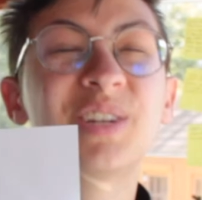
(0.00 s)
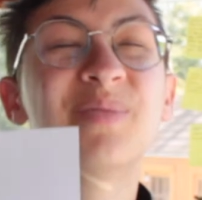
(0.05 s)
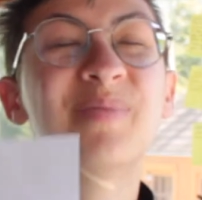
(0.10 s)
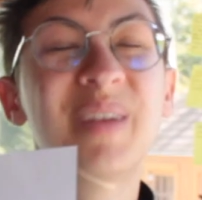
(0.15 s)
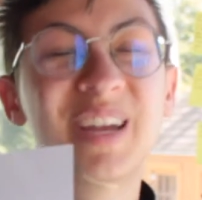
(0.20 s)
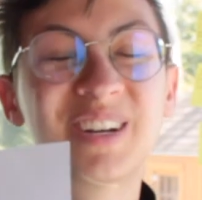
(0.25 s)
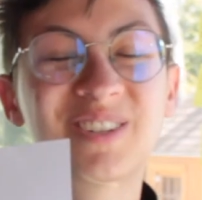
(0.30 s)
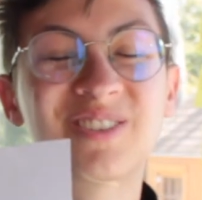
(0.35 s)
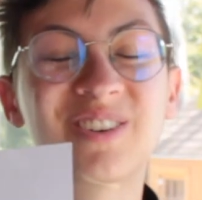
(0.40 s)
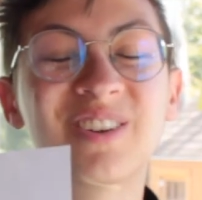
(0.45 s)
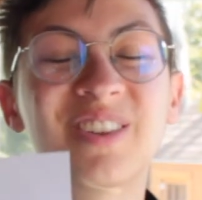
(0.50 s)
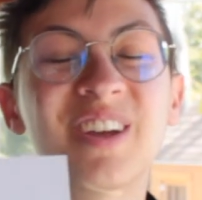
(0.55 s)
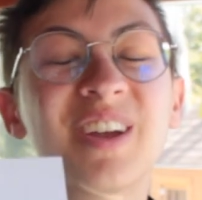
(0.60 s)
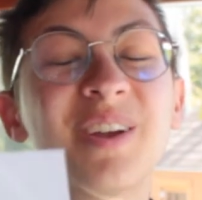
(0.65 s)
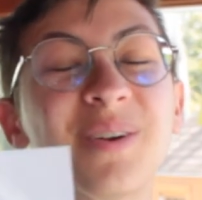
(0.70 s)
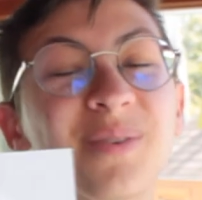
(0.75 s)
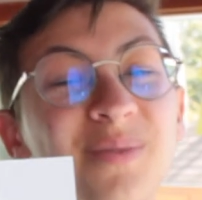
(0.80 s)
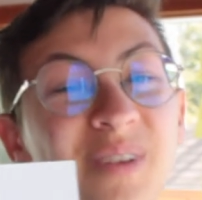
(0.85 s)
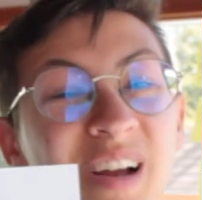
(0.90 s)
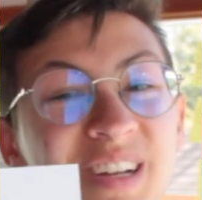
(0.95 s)
sure that
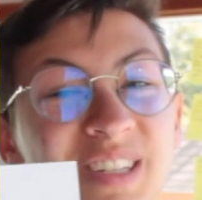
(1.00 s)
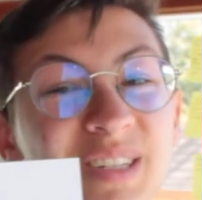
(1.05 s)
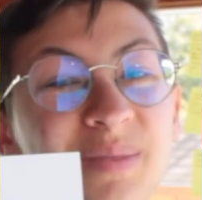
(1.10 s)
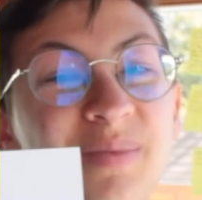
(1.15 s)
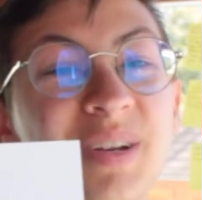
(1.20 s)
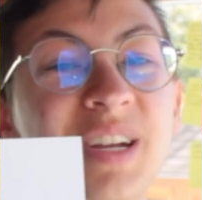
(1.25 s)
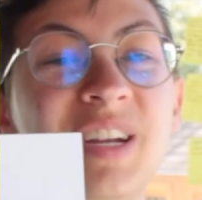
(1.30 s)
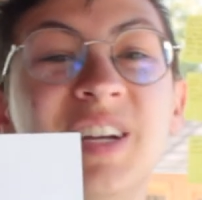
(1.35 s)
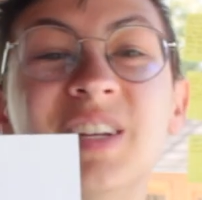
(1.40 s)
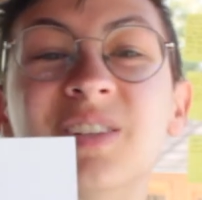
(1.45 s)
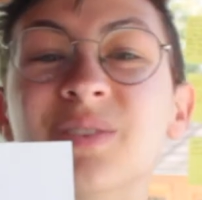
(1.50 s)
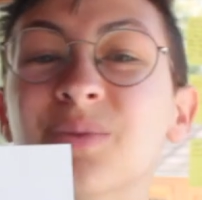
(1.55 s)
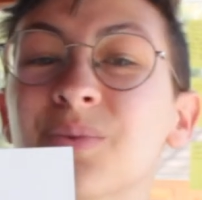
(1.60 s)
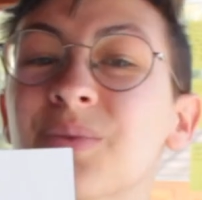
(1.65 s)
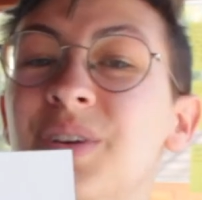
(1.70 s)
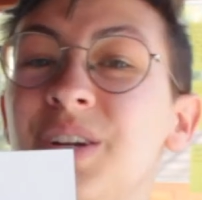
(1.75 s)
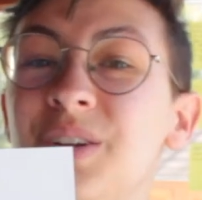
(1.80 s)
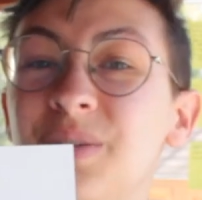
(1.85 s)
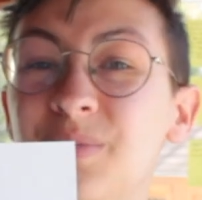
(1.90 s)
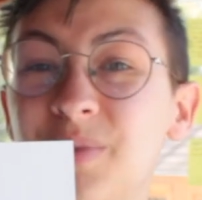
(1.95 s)
your recipe is
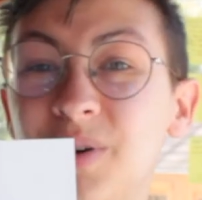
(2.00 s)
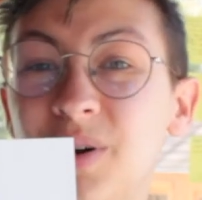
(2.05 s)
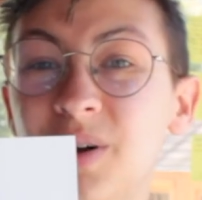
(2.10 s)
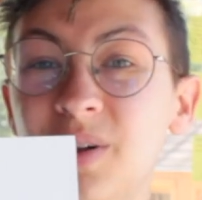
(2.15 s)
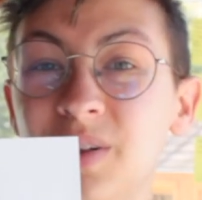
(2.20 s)
readable.